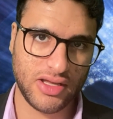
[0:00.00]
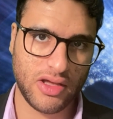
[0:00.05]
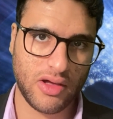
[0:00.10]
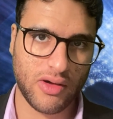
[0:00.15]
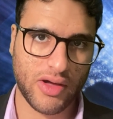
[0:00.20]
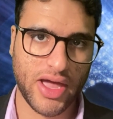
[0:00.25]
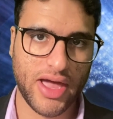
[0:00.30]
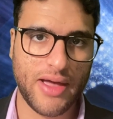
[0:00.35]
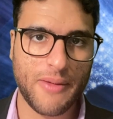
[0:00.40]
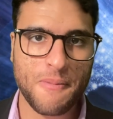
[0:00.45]

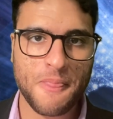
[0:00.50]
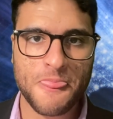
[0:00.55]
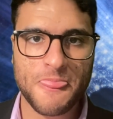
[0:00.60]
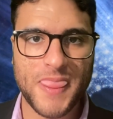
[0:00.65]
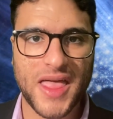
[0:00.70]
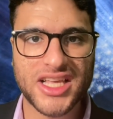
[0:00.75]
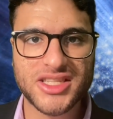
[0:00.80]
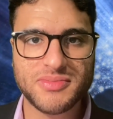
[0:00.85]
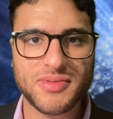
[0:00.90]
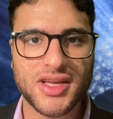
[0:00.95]
Okay,
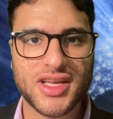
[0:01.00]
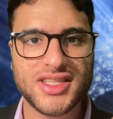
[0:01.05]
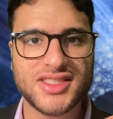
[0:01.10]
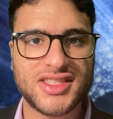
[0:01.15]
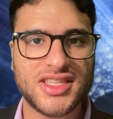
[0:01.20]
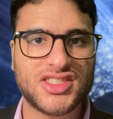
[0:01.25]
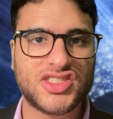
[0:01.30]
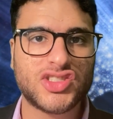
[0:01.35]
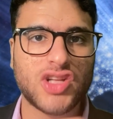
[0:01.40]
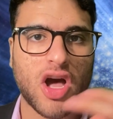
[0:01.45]
that's because
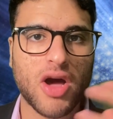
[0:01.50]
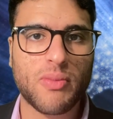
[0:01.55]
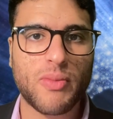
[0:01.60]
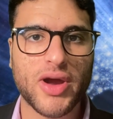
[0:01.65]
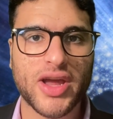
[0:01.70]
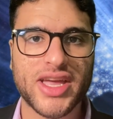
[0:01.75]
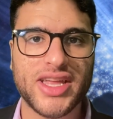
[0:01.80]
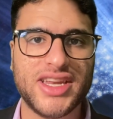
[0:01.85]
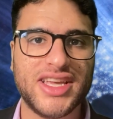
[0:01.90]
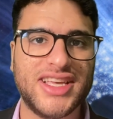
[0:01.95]
the stock
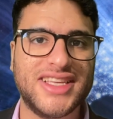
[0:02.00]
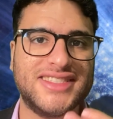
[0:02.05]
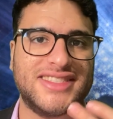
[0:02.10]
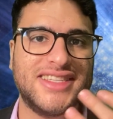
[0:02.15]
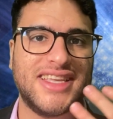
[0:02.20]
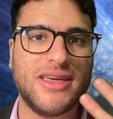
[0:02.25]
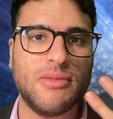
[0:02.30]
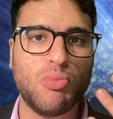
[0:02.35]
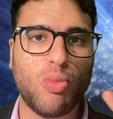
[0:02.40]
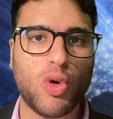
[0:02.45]
market is
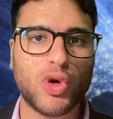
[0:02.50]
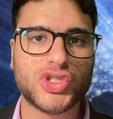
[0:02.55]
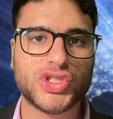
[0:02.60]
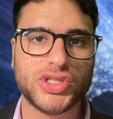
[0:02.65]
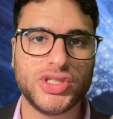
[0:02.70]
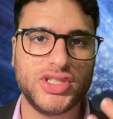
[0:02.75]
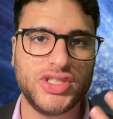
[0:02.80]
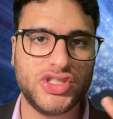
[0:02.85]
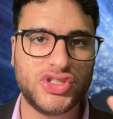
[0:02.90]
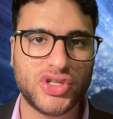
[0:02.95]

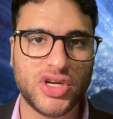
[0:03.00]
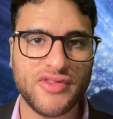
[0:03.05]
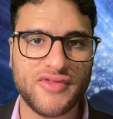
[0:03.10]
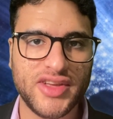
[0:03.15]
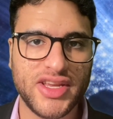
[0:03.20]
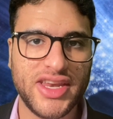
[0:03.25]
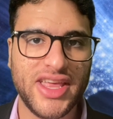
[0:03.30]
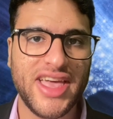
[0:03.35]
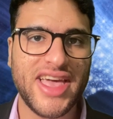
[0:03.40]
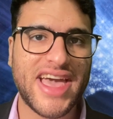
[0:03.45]
emotionally
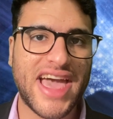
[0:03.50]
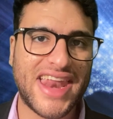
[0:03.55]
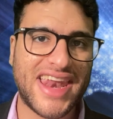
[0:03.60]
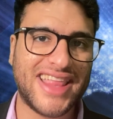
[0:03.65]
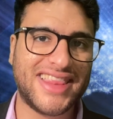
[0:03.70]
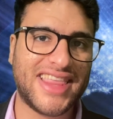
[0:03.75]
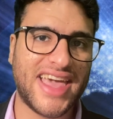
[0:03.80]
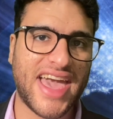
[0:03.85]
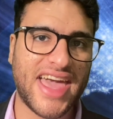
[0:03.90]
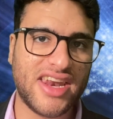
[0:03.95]
driven, and
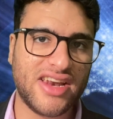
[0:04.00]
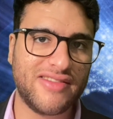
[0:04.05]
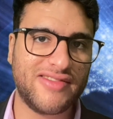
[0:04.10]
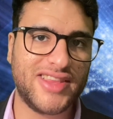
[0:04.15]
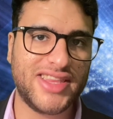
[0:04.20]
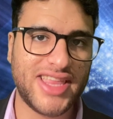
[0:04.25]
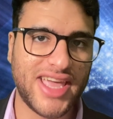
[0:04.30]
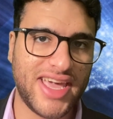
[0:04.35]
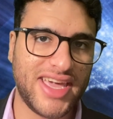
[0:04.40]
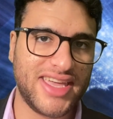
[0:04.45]
at the end of
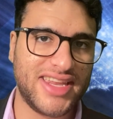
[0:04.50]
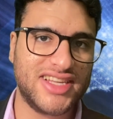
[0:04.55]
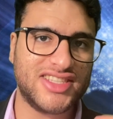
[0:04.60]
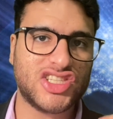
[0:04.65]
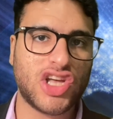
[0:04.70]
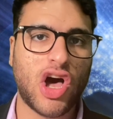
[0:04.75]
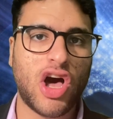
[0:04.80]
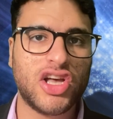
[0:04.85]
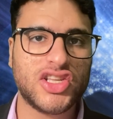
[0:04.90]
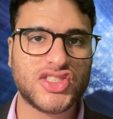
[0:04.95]
the day, it is
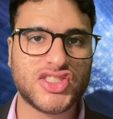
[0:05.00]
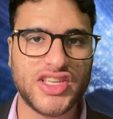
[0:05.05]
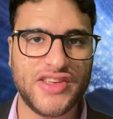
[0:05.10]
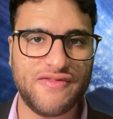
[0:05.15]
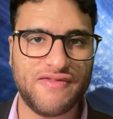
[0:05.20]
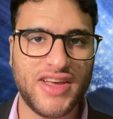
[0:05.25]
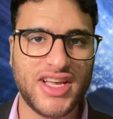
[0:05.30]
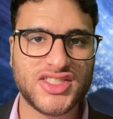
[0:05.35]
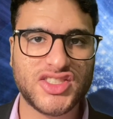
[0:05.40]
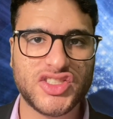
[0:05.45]
us
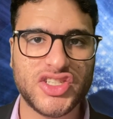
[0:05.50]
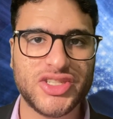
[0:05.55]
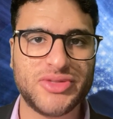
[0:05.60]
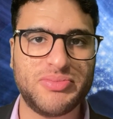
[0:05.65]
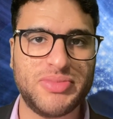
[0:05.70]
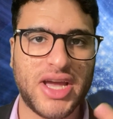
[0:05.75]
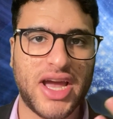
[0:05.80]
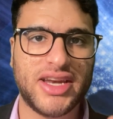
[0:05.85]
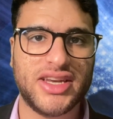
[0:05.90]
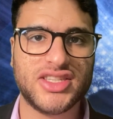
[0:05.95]
investors
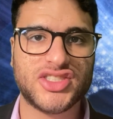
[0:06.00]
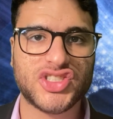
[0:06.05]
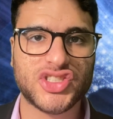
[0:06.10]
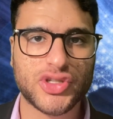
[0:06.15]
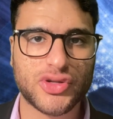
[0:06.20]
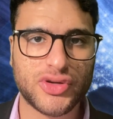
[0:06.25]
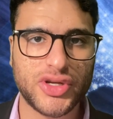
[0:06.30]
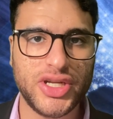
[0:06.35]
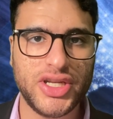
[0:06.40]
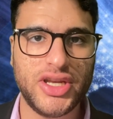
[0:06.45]
behind the
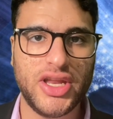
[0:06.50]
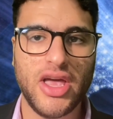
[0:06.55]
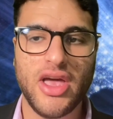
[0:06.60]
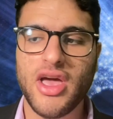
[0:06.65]
screen